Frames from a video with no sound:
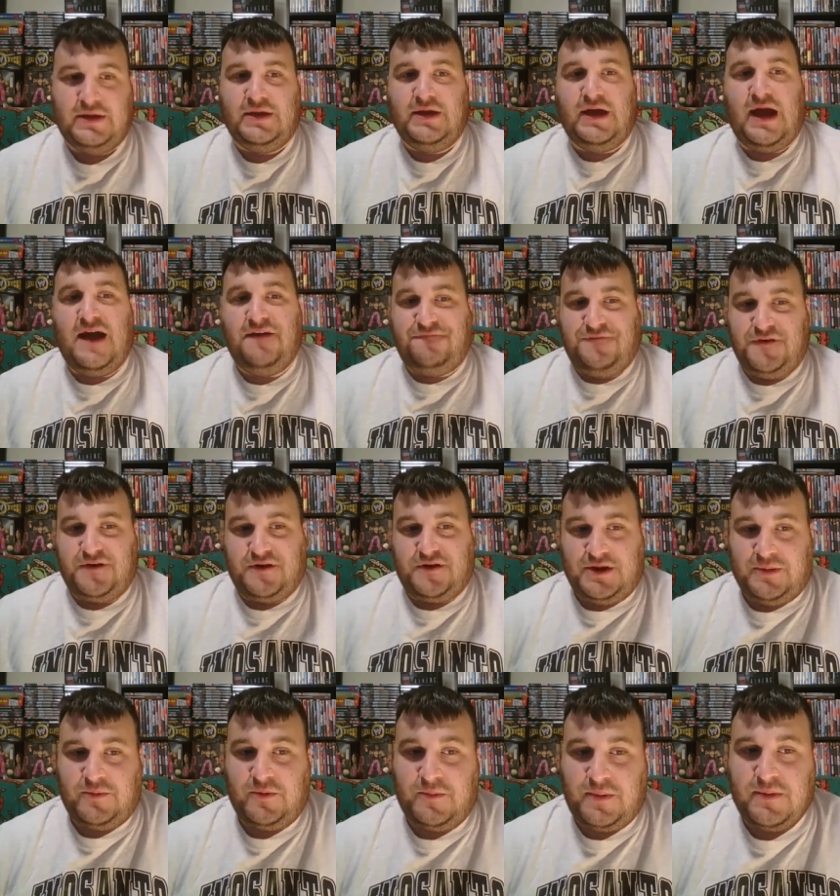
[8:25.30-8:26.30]
I figured
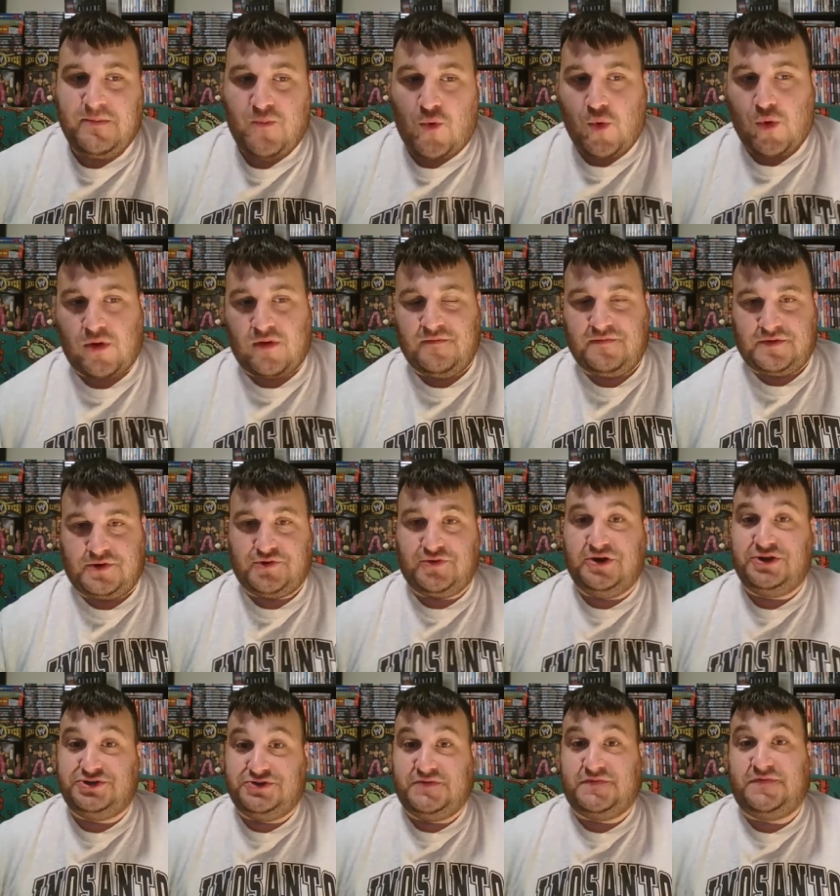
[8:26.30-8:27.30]
it would be more of a
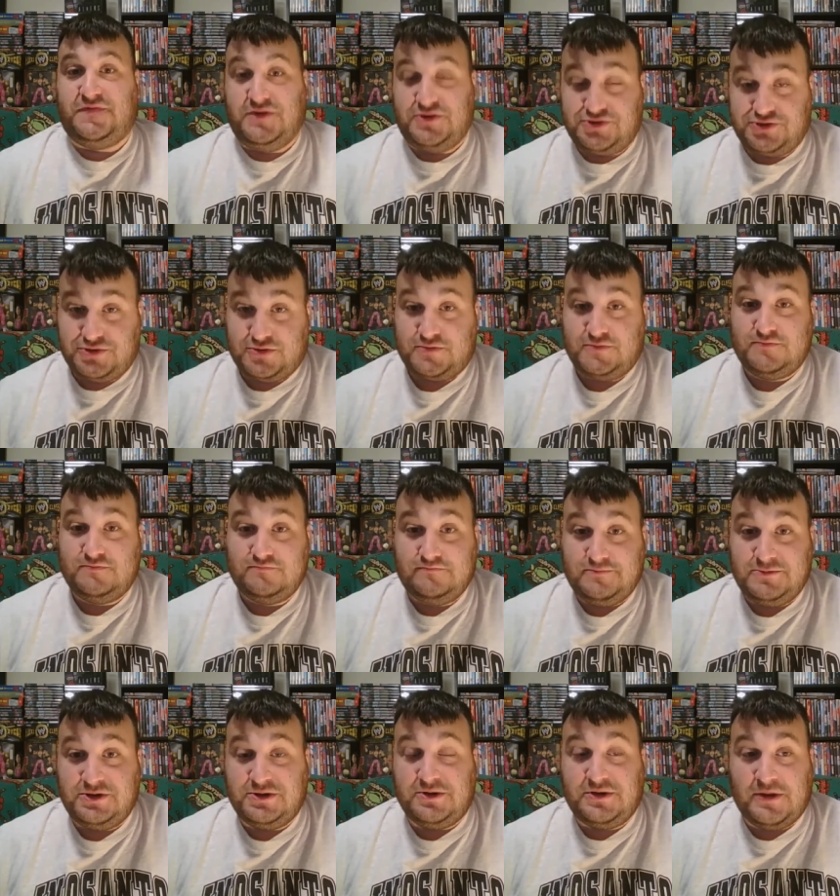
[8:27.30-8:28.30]
creature feature.
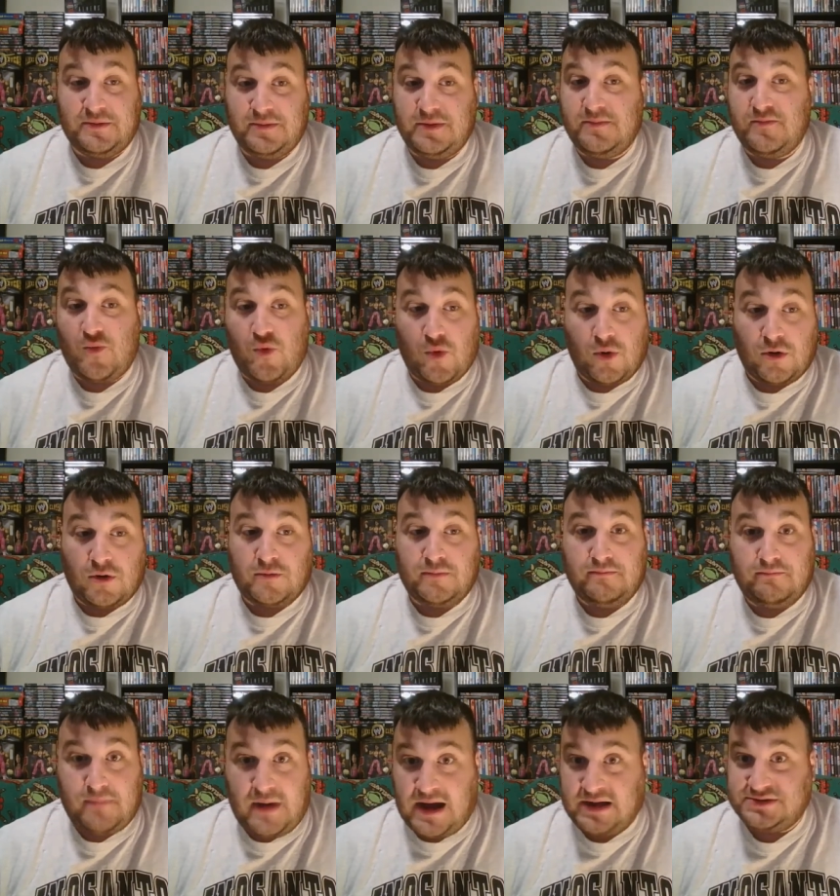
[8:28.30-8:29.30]
You know, there'd be more
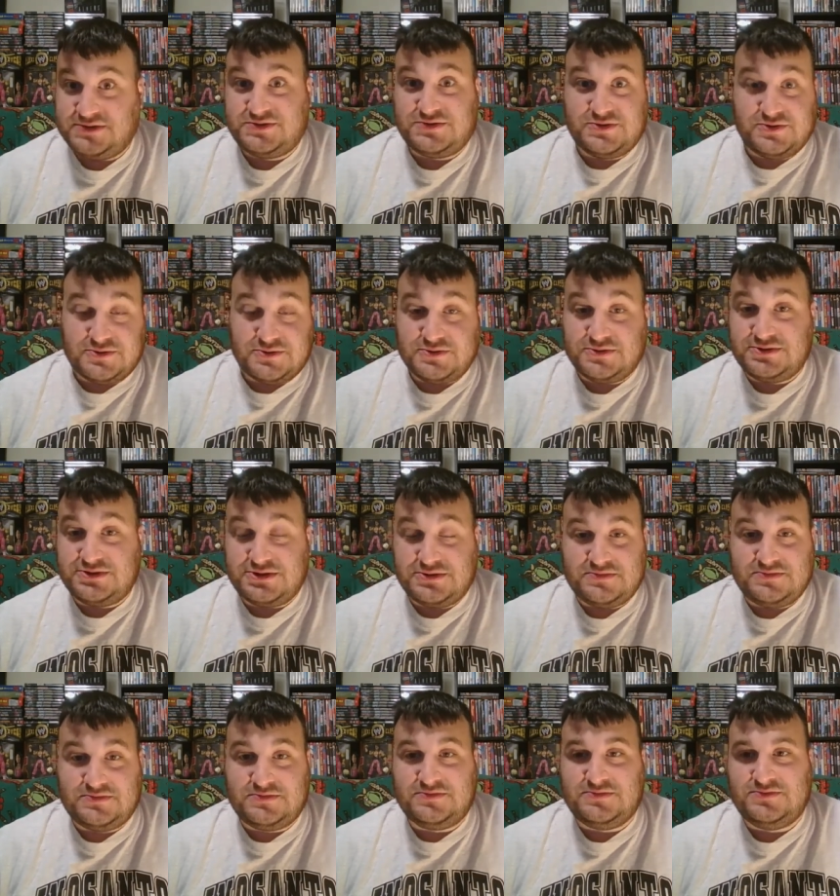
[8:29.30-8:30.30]
monsters
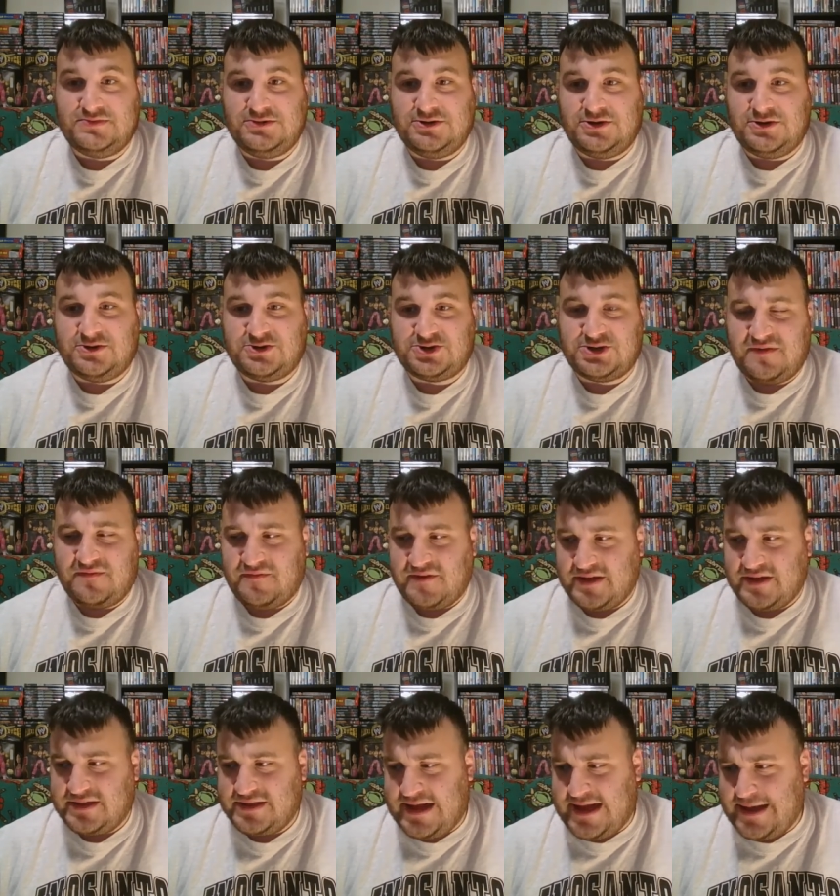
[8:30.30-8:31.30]
and, you know, stuff
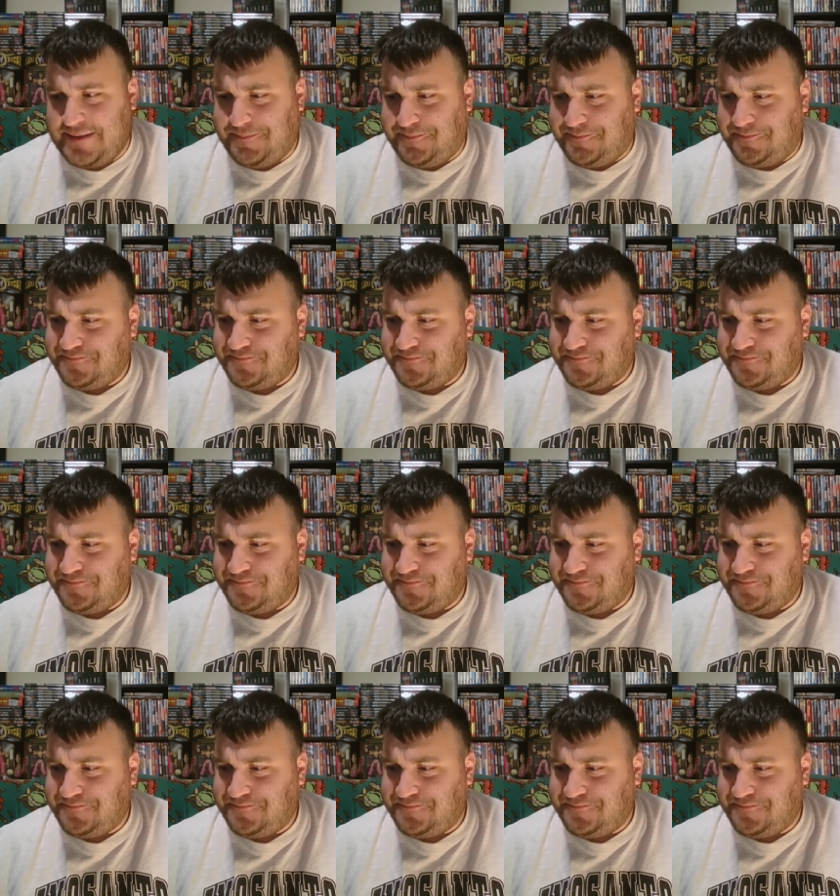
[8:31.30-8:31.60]
like that.